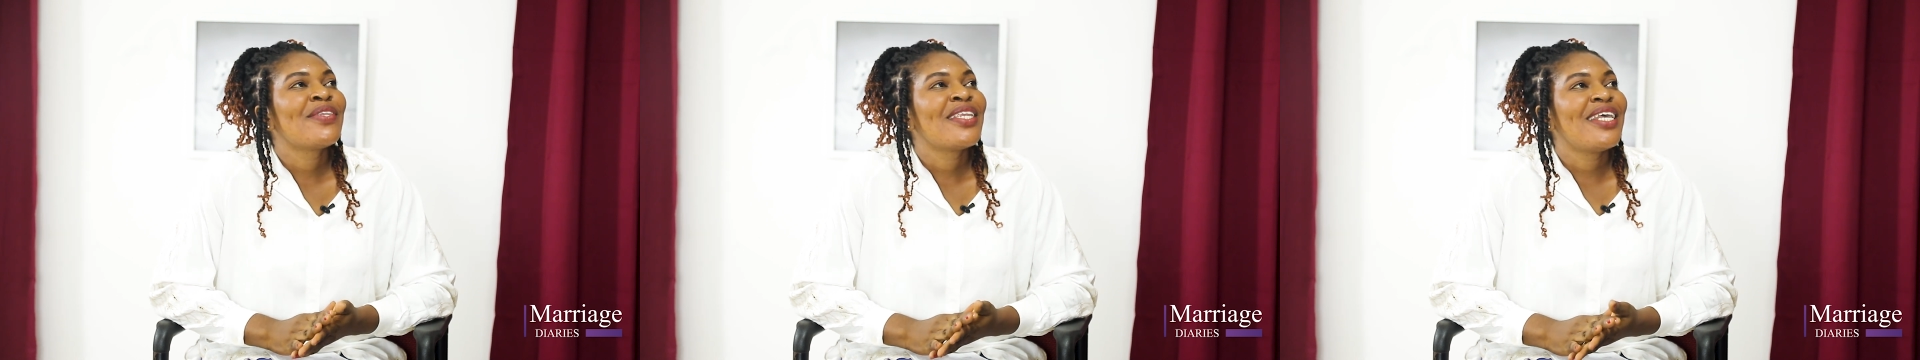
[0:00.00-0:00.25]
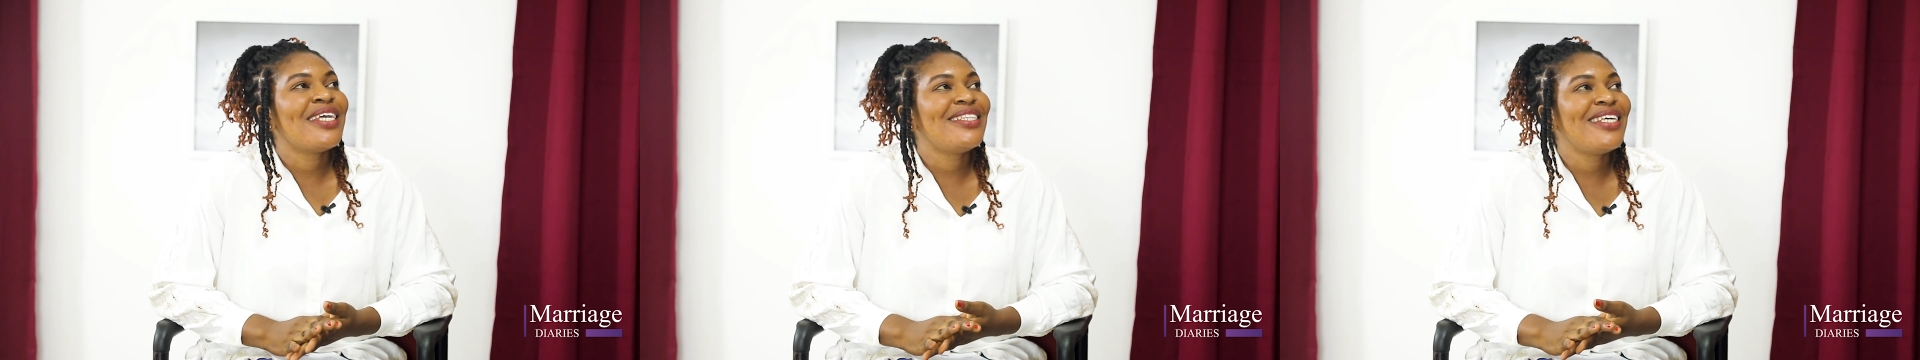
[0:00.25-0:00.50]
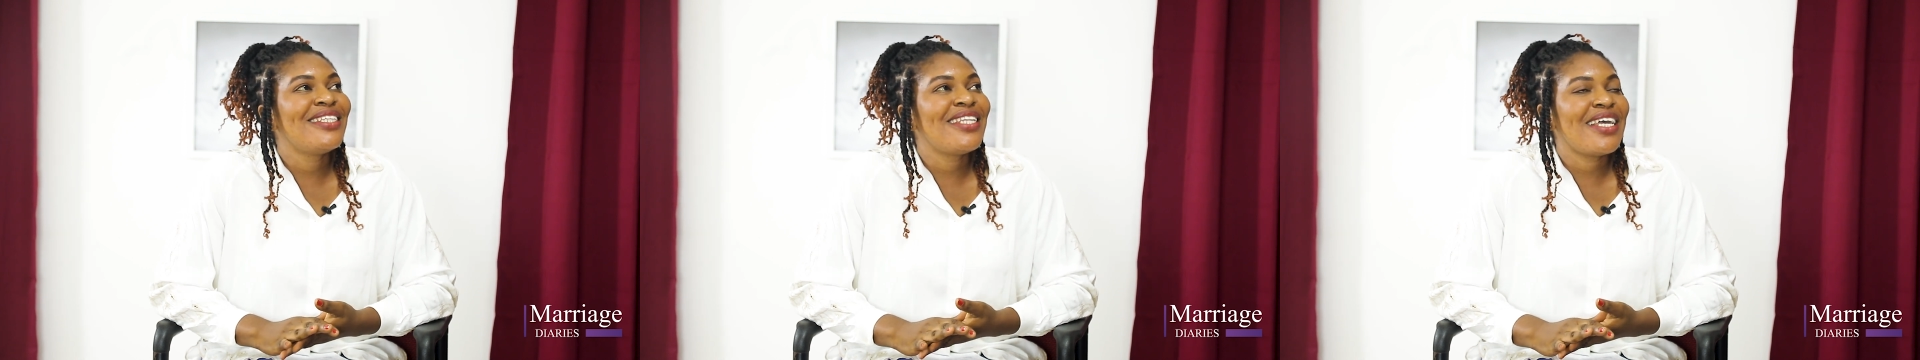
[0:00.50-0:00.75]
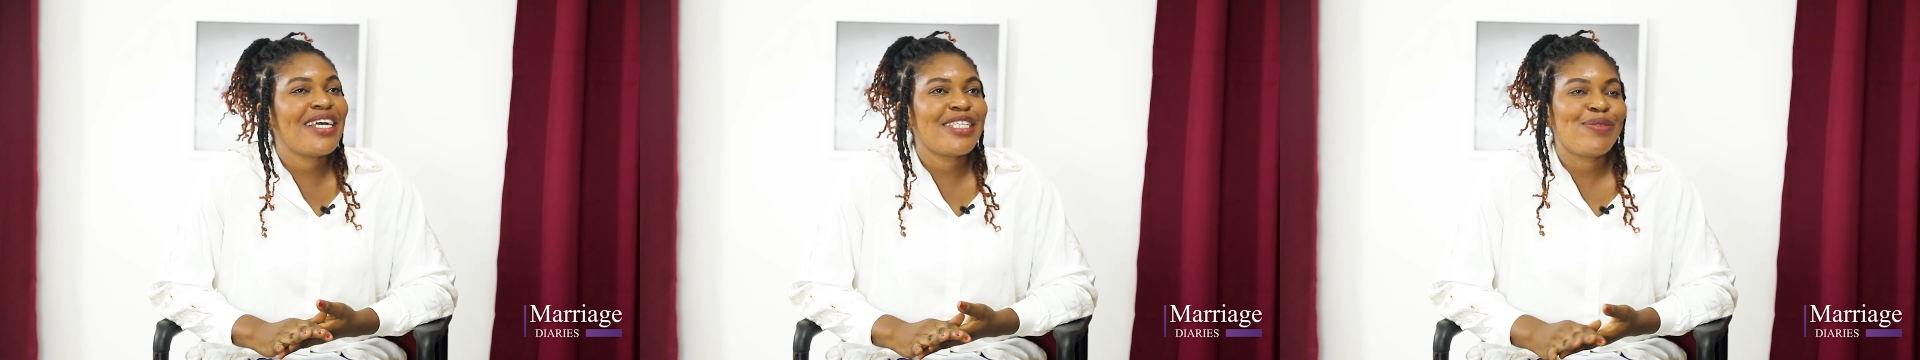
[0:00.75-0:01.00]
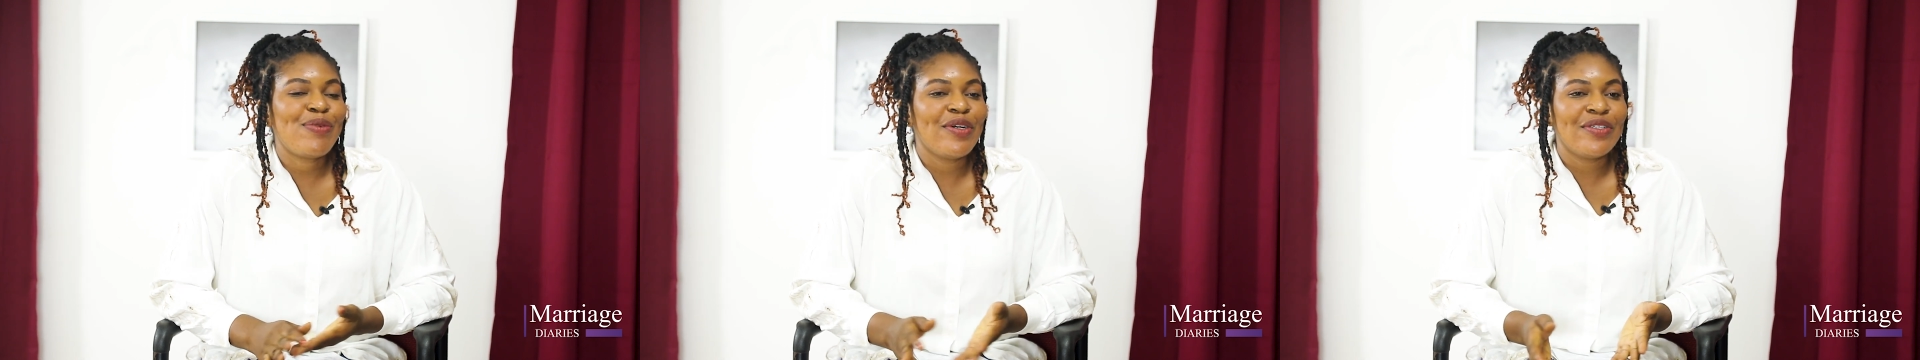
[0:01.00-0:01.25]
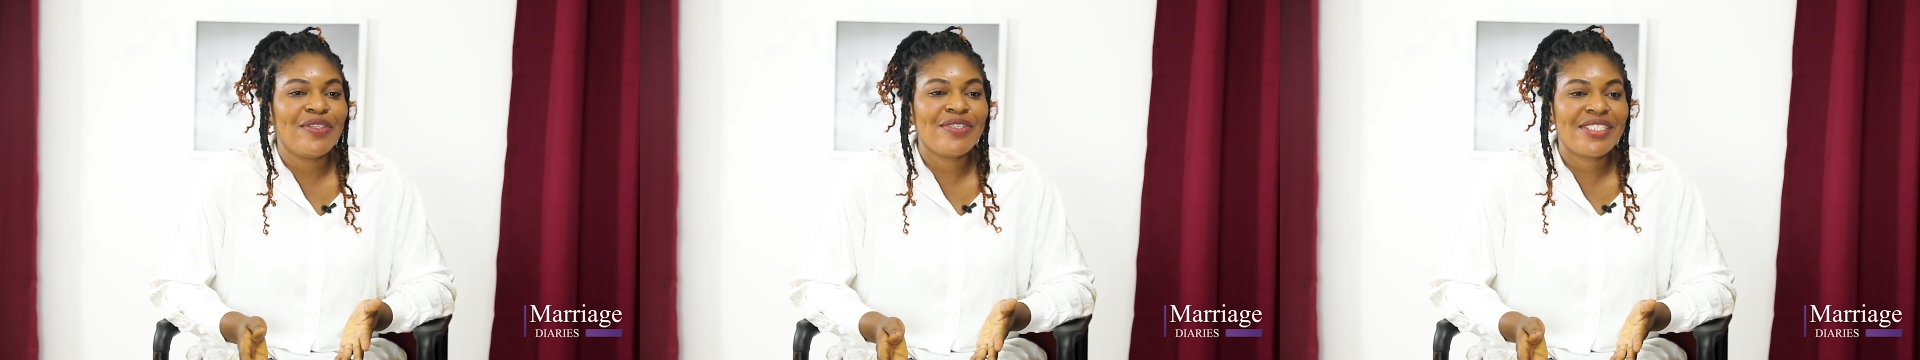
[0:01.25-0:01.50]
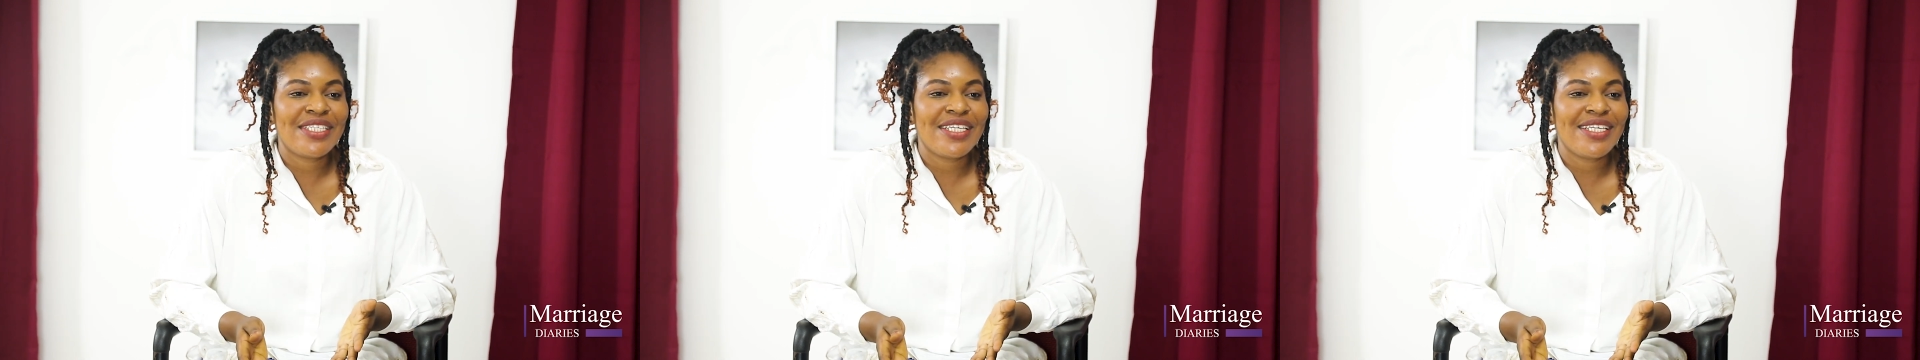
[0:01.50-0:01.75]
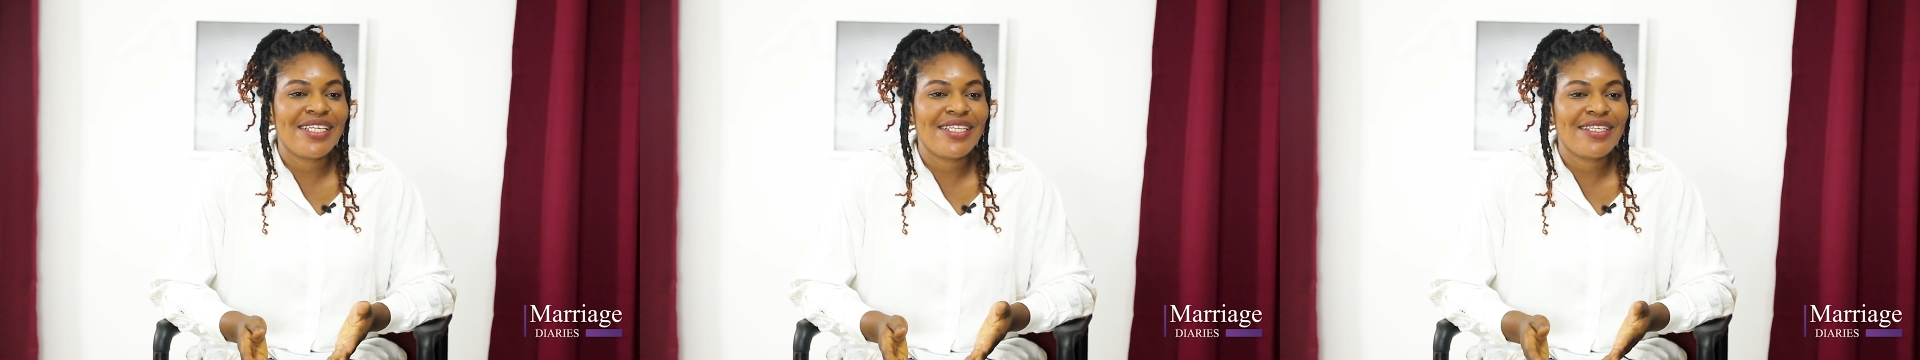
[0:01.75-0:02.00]
and then the husband will not
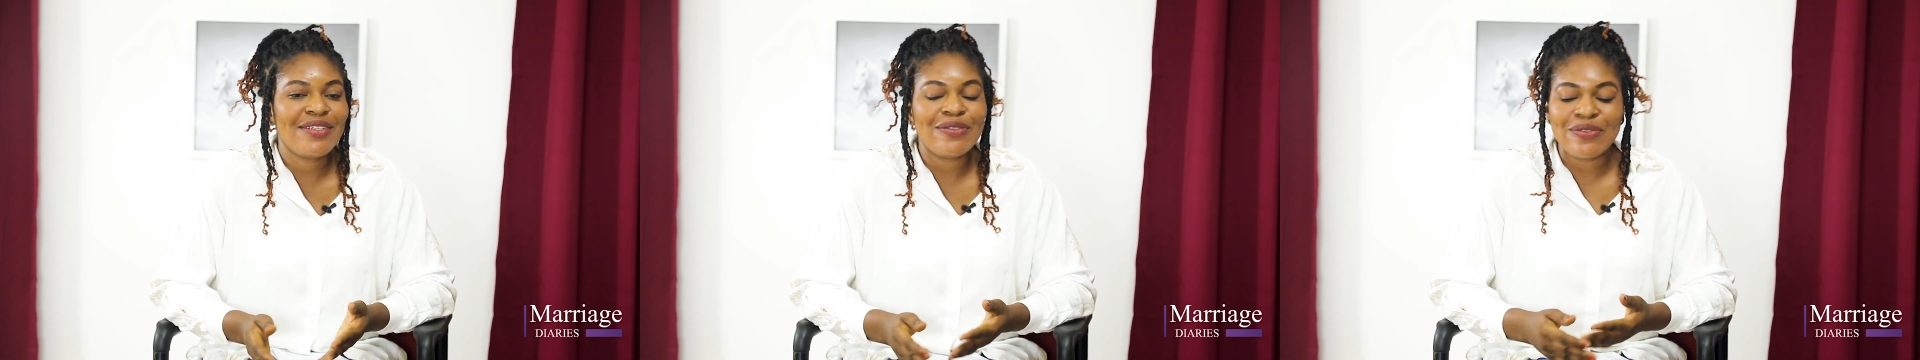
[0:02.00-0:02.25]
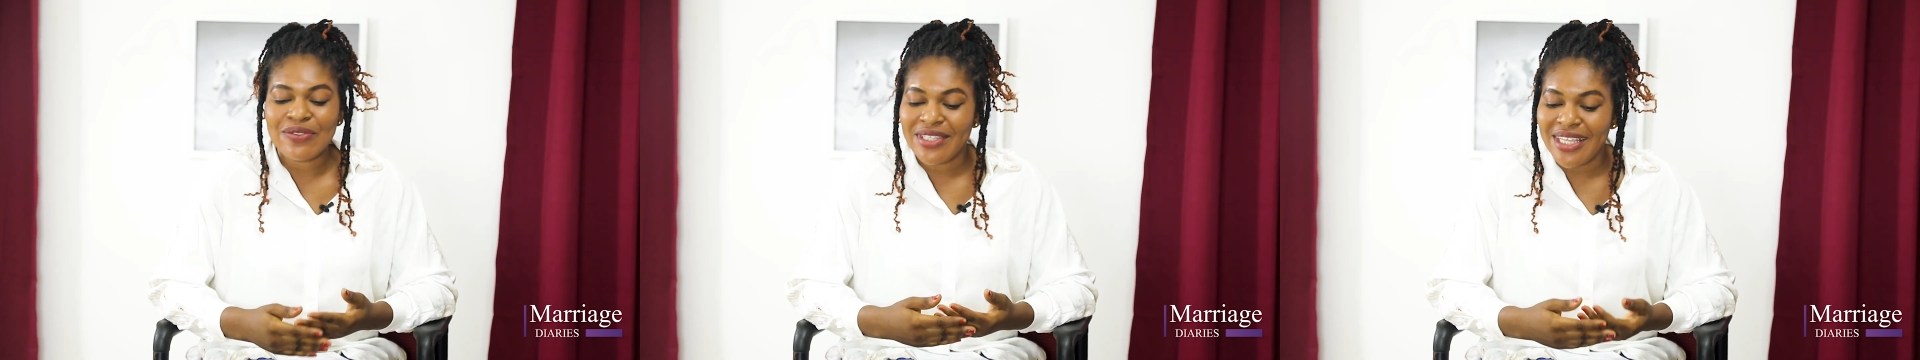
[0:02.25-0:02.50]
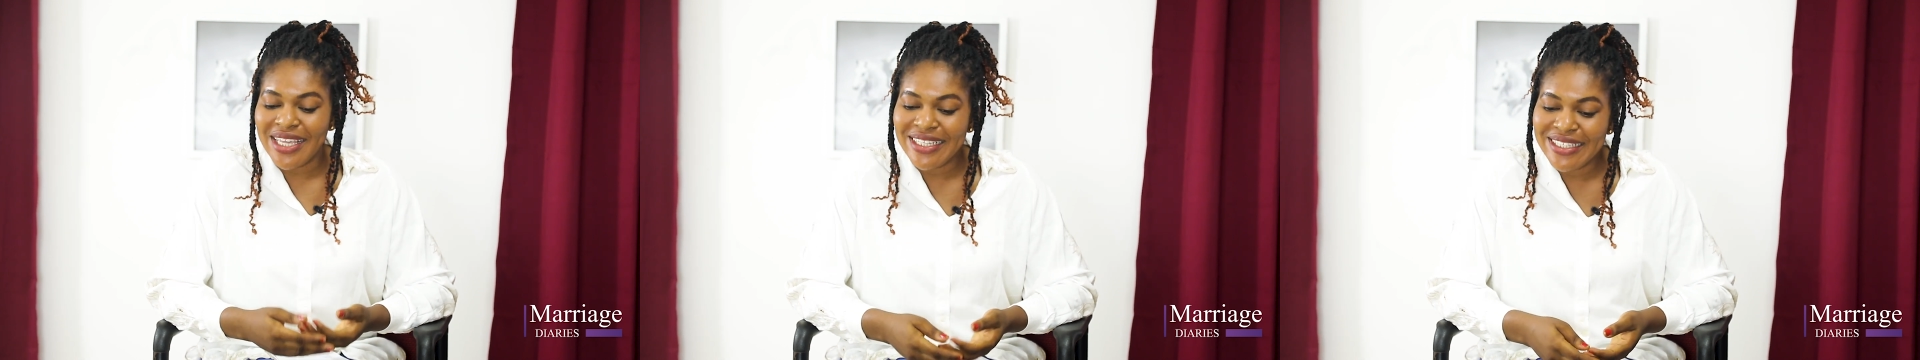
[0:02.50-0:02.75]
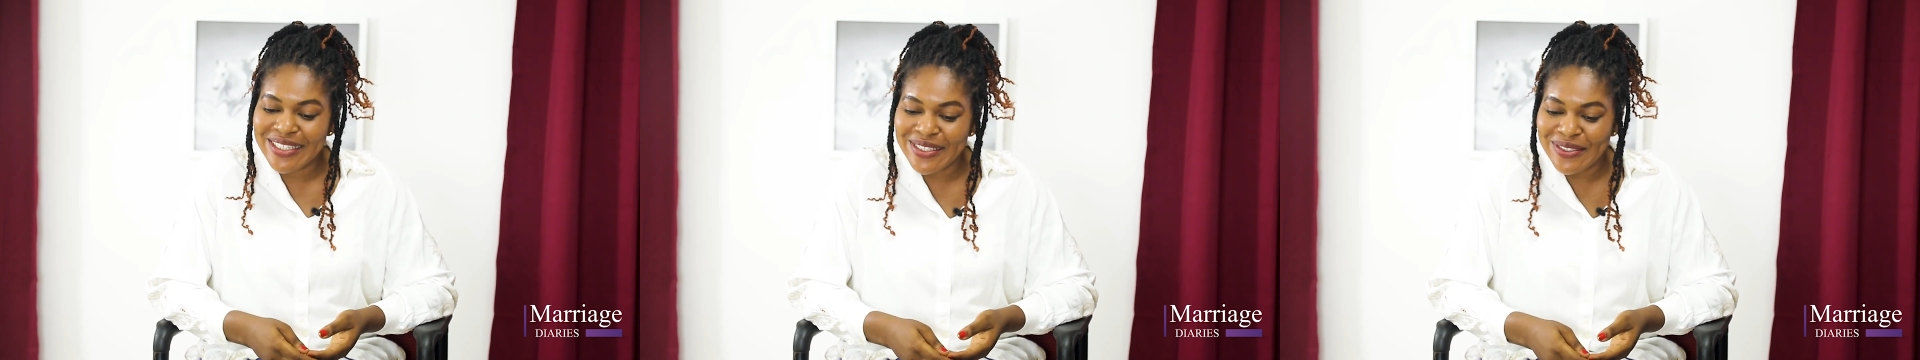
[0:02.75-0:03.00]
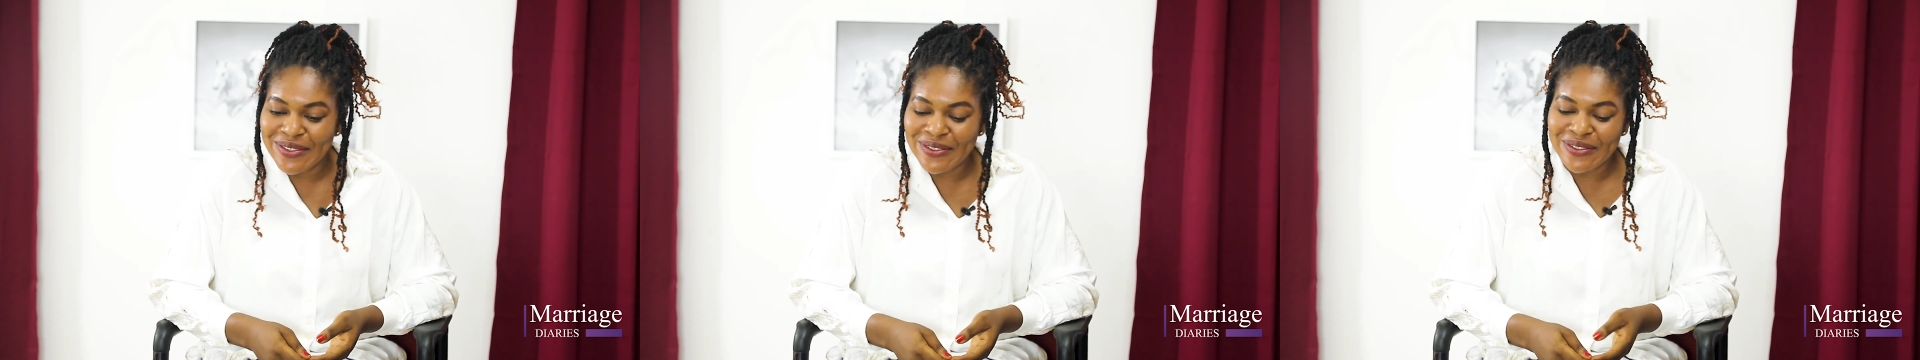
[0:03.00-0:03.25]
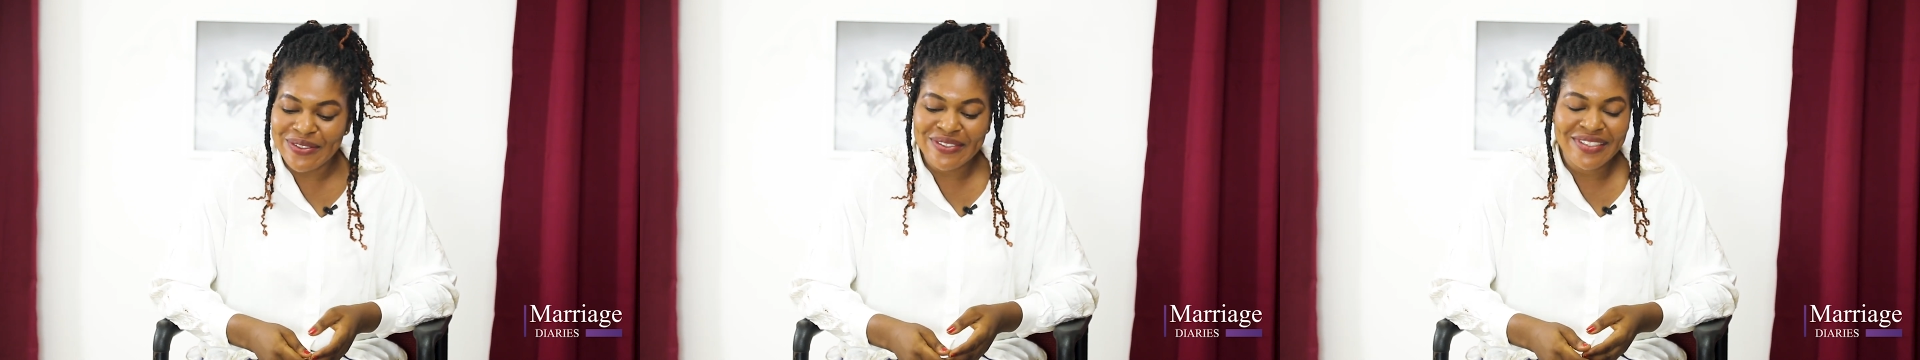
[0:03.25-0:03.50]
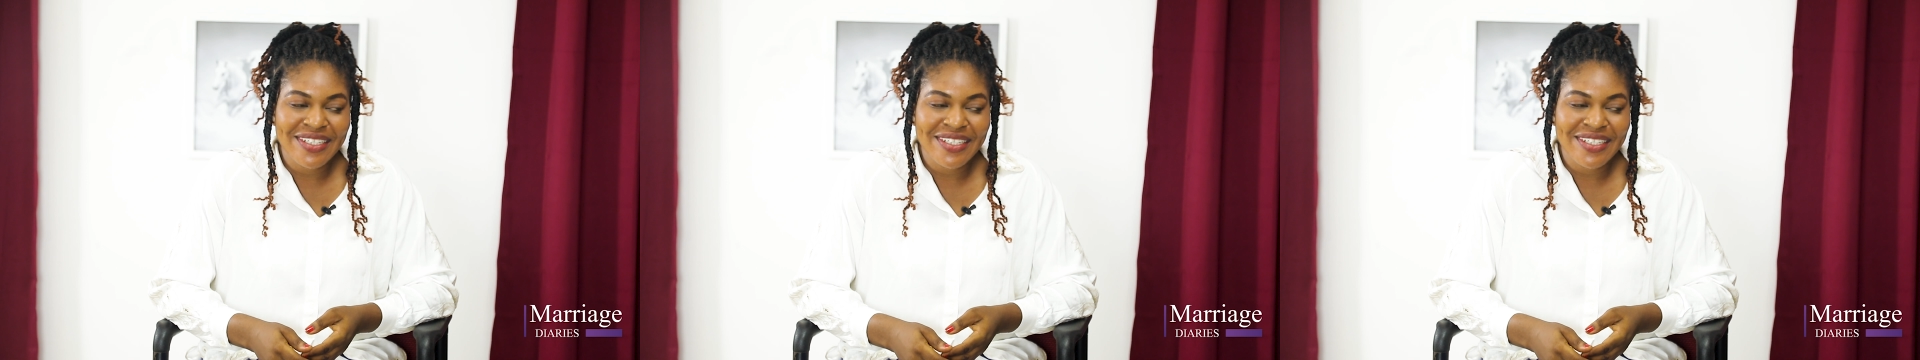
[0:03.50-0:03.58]
say, oh, thank you,